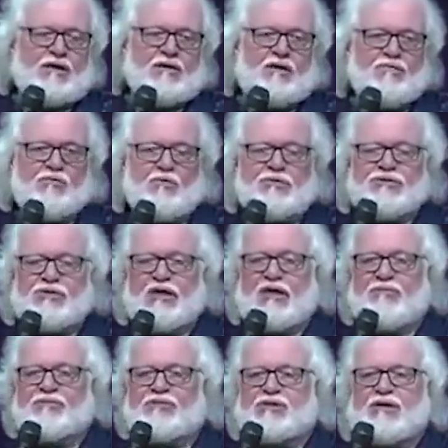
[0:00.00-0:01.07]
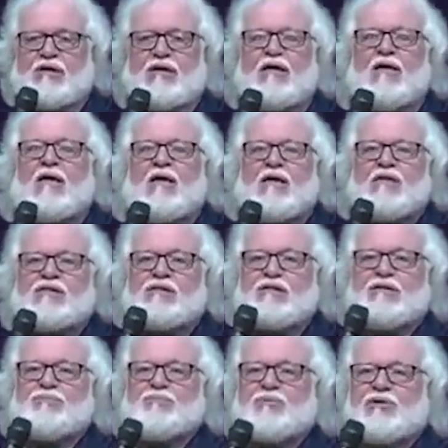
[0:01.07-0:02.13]
I love what James said.
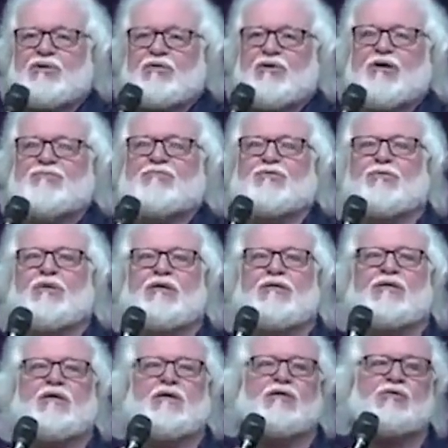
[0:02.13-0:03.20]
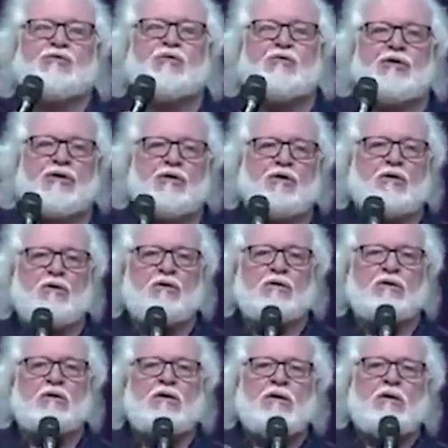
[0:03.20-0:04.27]
See, you have three things going on.